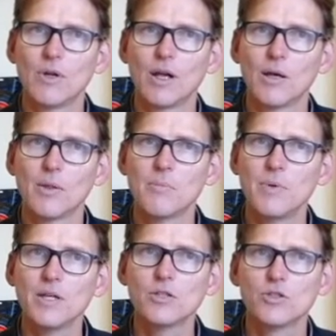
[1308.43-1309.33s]
uh, the
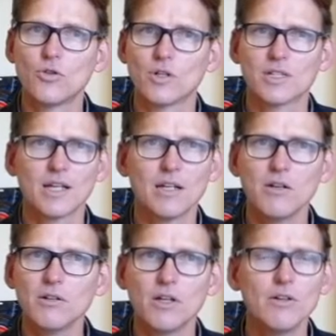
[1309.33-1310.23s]
best choice and
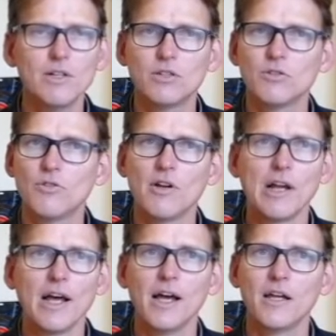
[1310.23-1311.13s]
not only to
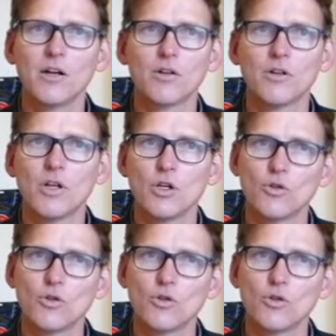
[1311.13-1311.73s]
rely on